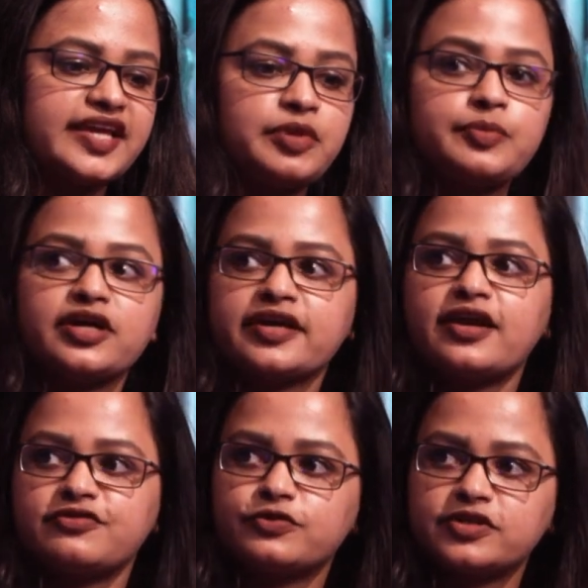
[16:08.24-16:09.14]
people are
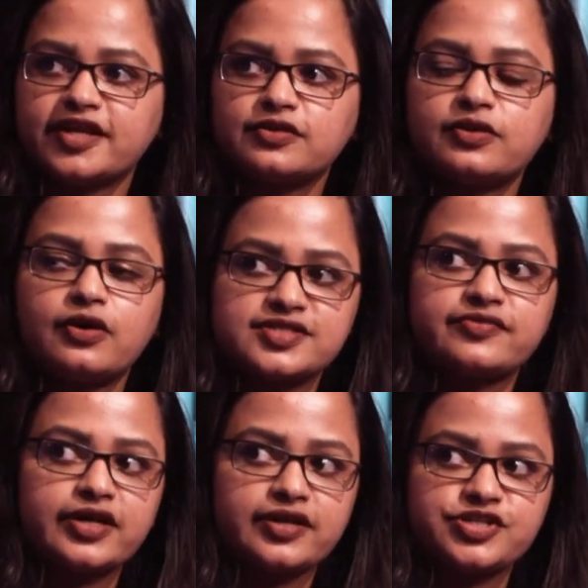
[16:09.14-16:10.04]
careful that the laws
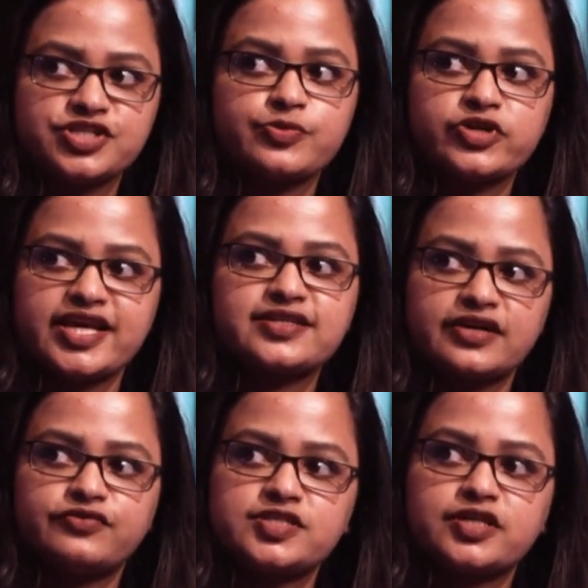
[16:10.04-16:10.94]
and regulations protect
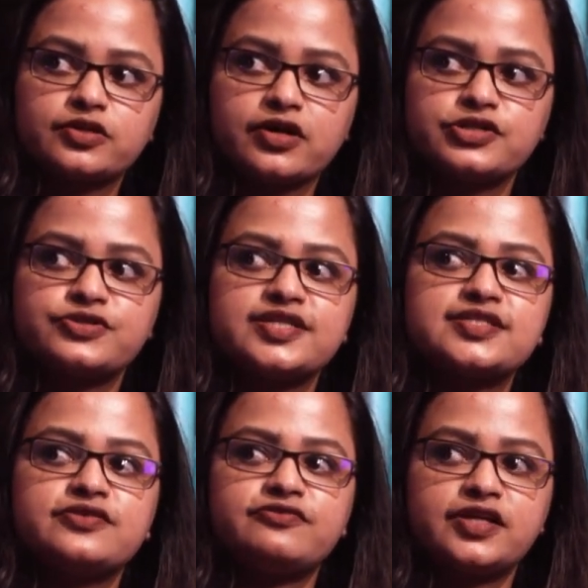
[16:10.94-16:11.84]
every single
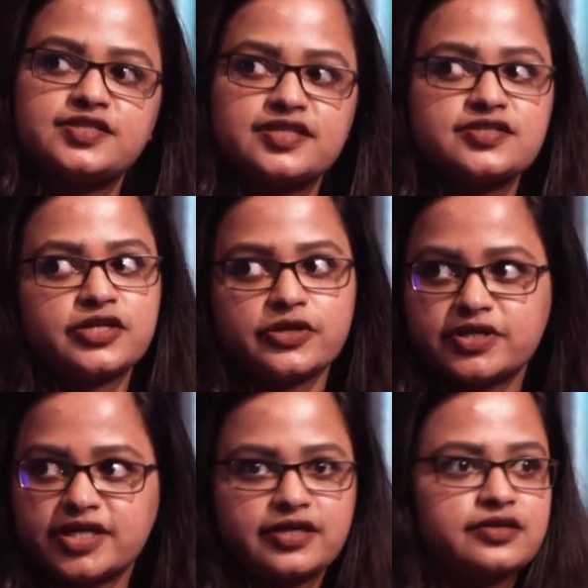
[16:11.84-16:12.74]
country's defense and
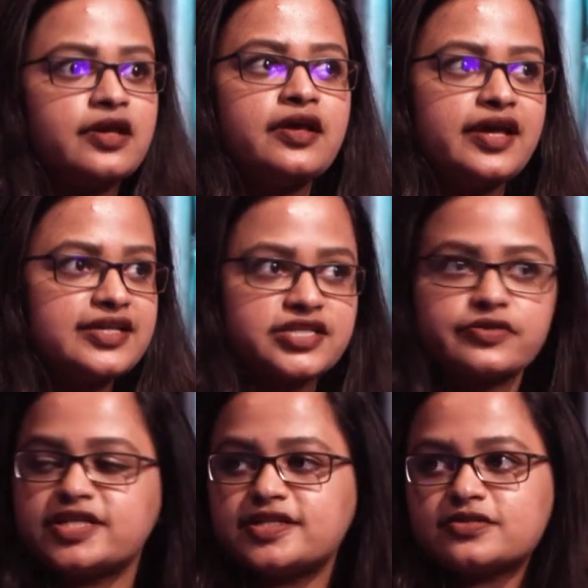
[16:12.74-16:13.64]
security and
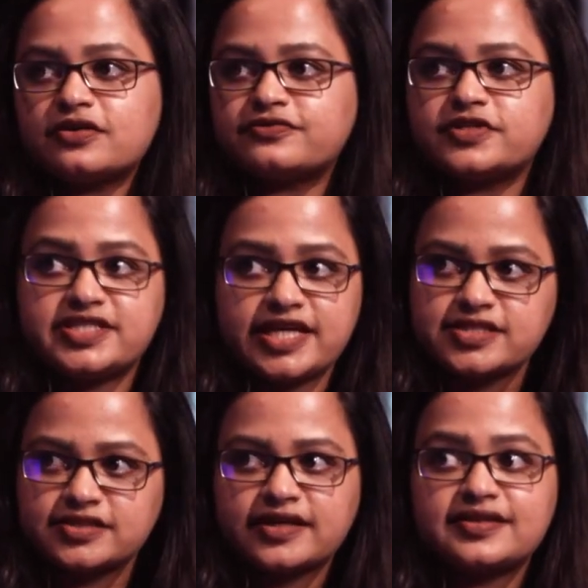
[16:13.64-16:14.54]
integrities of the
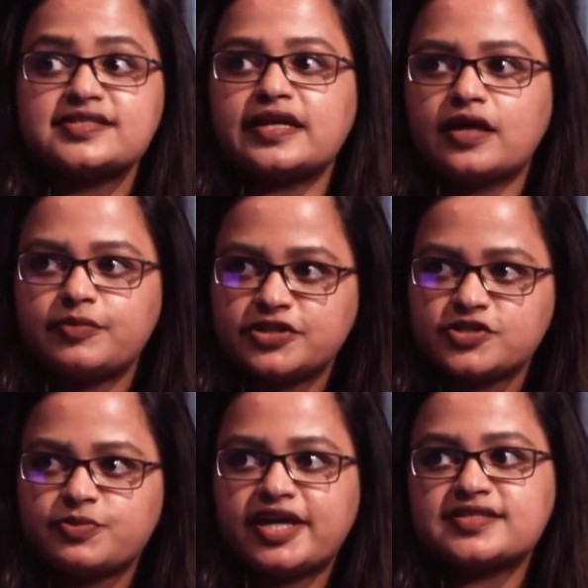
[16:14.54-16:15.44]
data that they send up
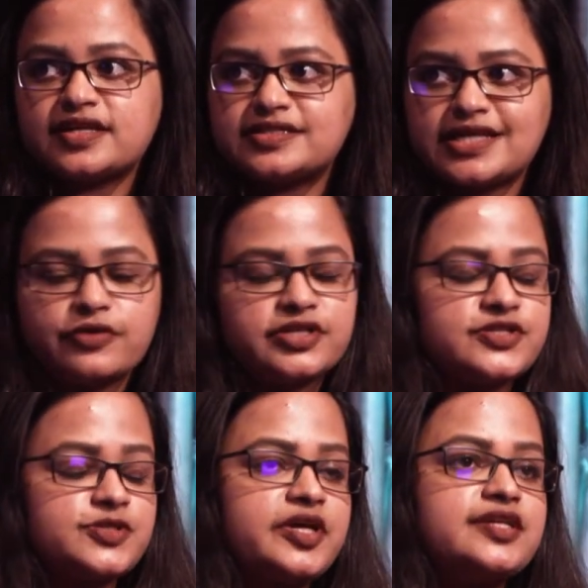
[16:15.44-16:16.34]
into space and down
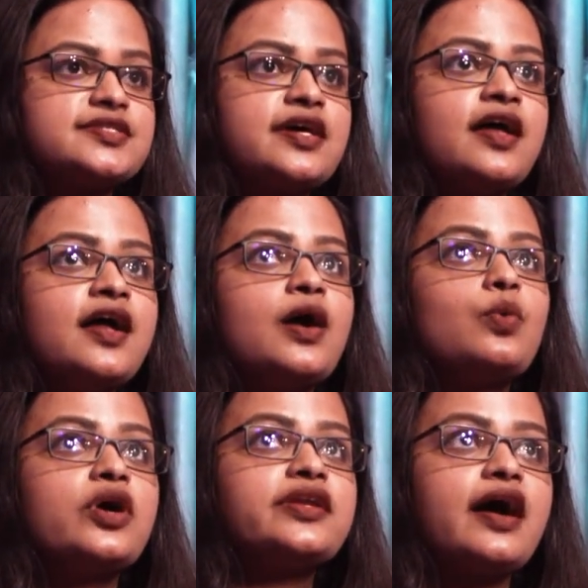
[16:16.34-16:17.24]
into space.
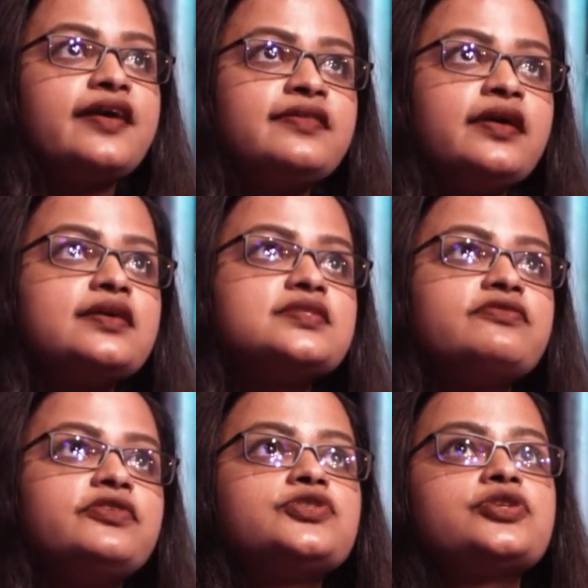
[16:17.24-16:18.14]
What I think is
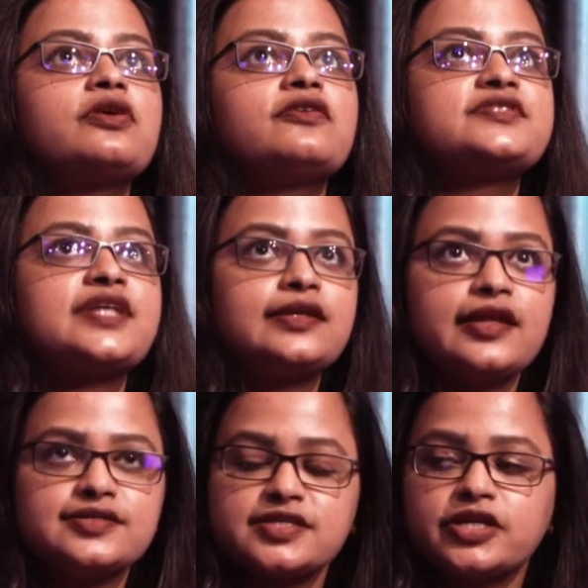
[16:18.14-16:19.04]
the future of
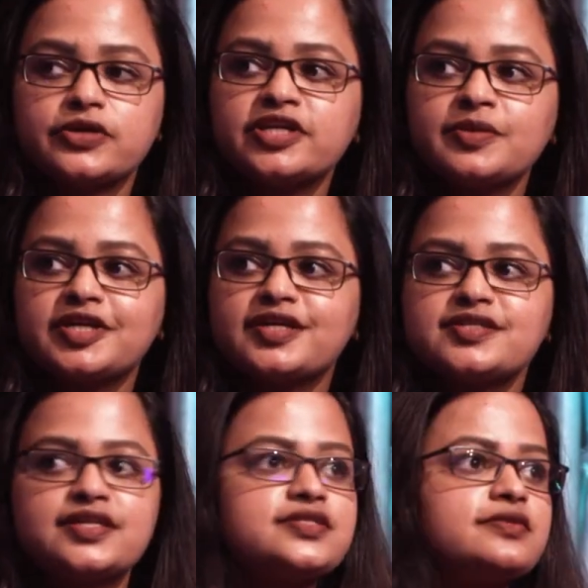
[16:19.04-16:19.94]
satellite security,
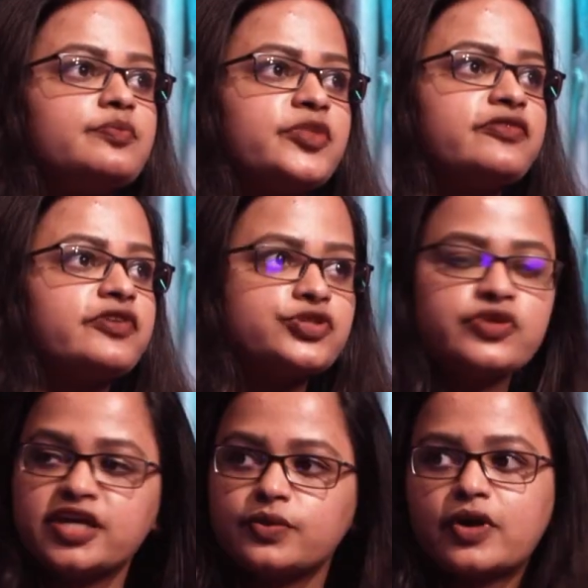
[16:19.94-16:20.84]
because it's a bit of a
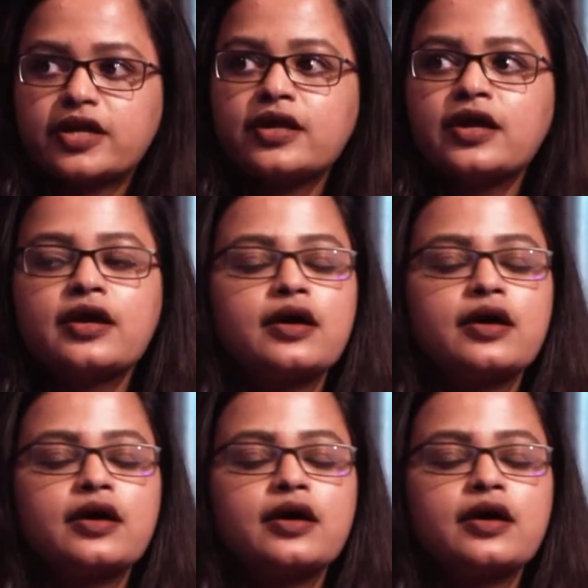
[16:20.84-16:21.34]
tricky one,